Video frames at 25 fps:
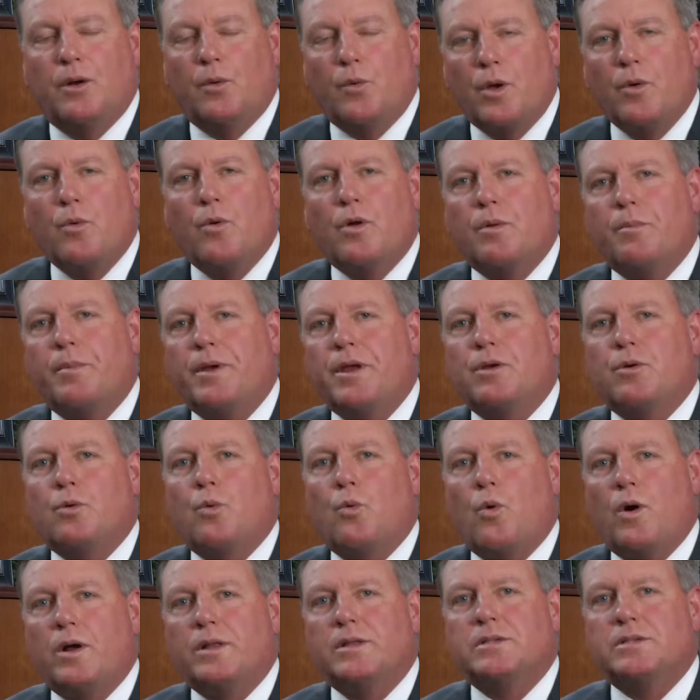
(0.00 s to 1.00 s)
We want to be your
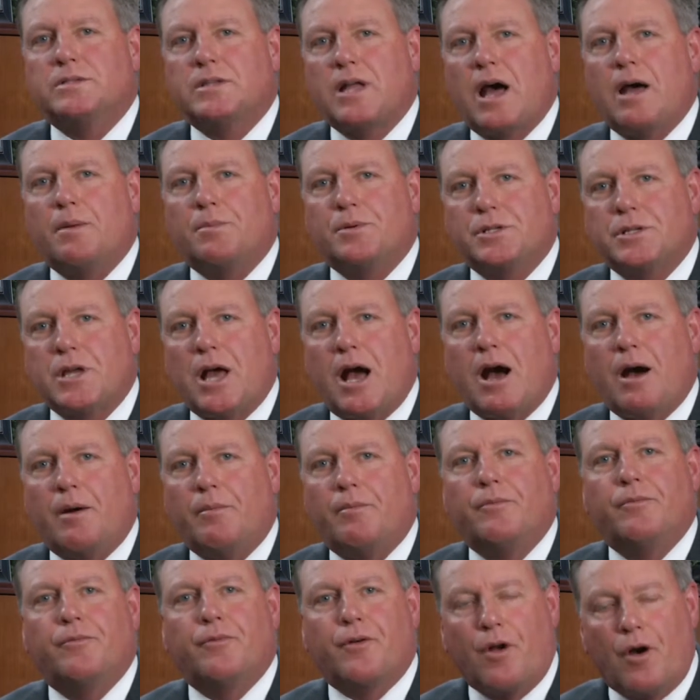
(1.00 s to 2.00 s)
one stop
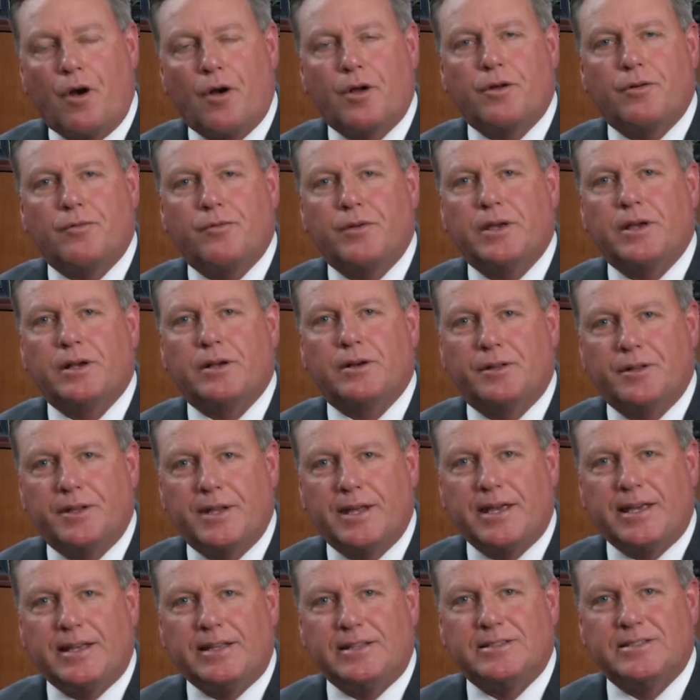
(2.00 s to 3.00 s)
shop for all your vehicle
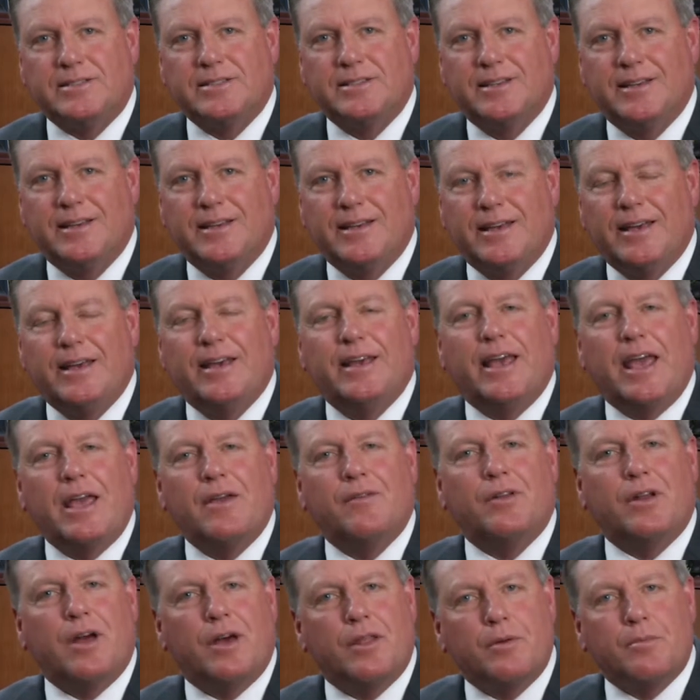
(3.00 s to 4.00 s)
needs
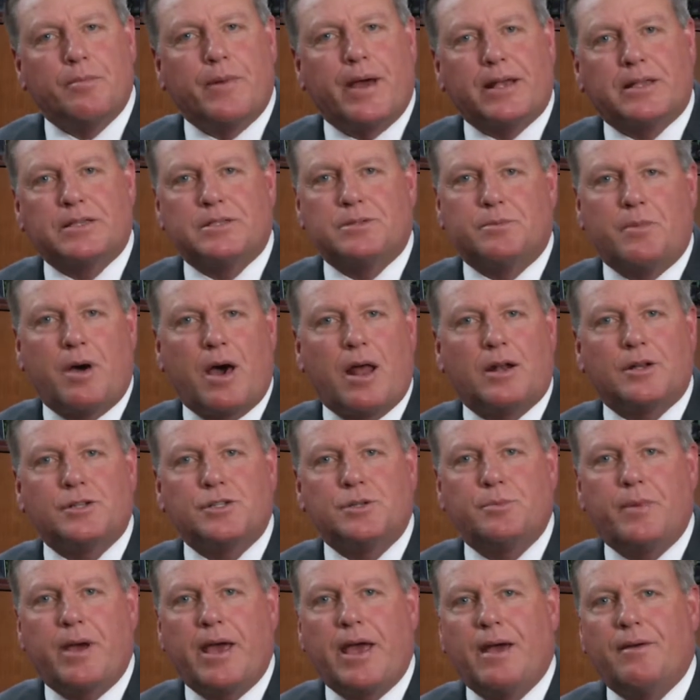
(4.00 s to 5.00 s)
even other makes and models
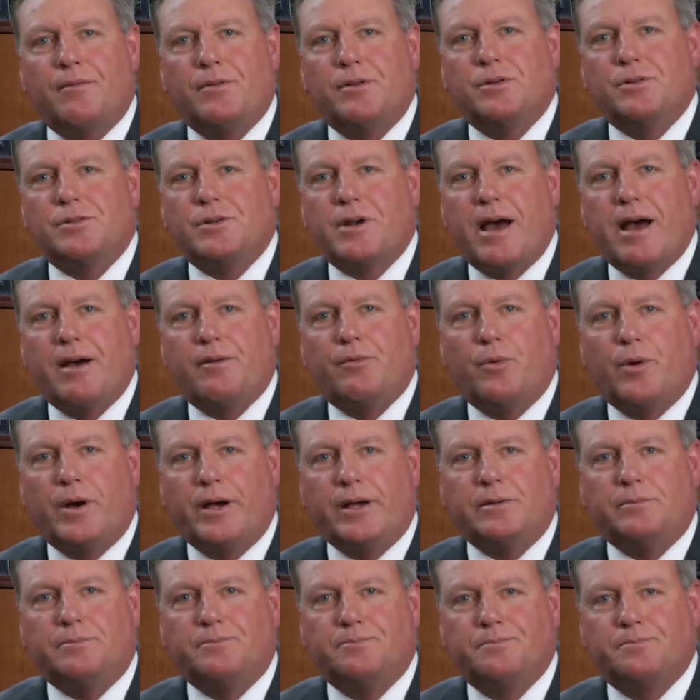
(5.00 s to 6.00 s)
you may have in your
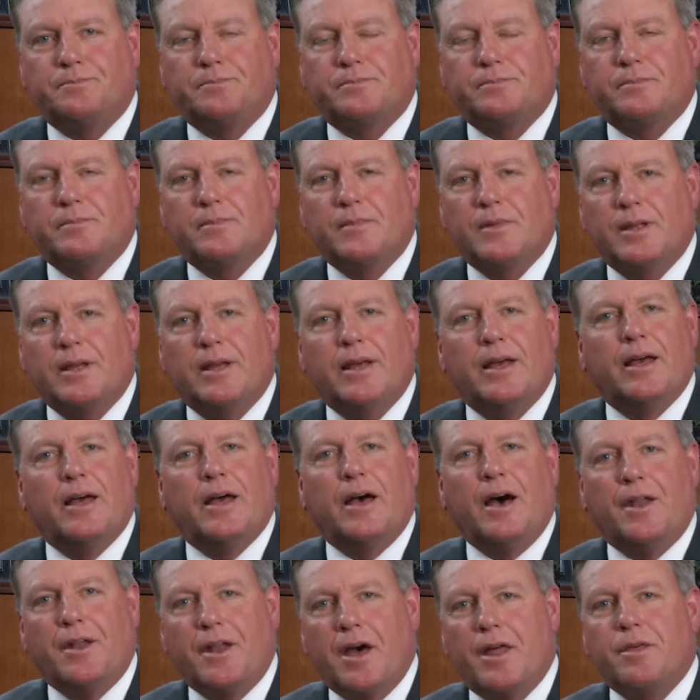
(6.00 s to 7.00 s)
driveway.
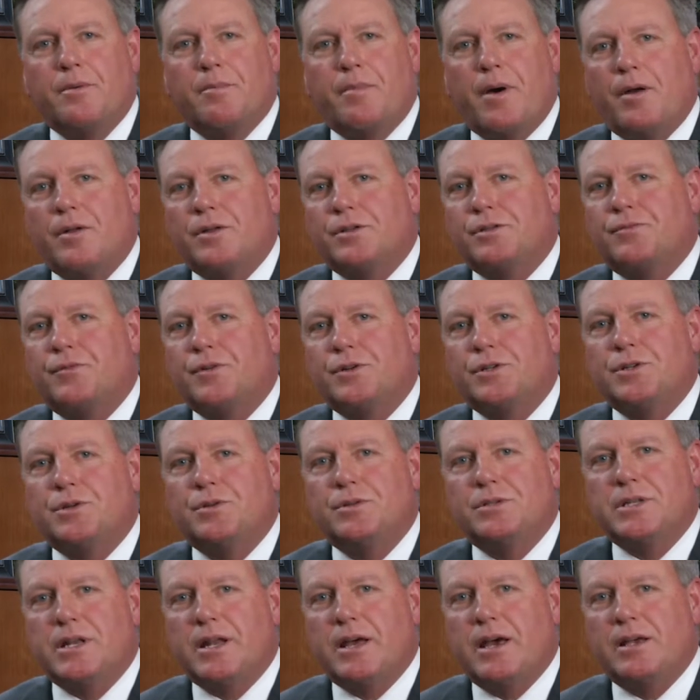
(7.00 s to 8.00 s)
Another bonus for
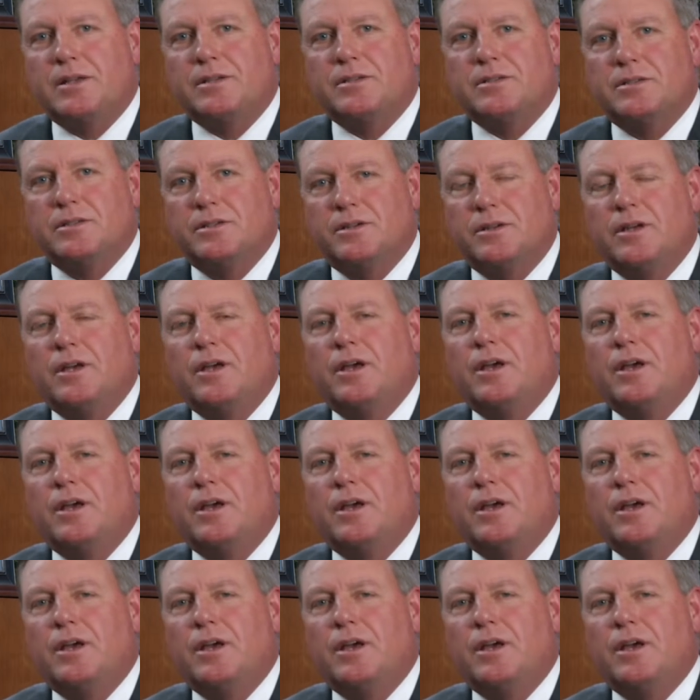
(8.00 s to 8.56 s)
choosing us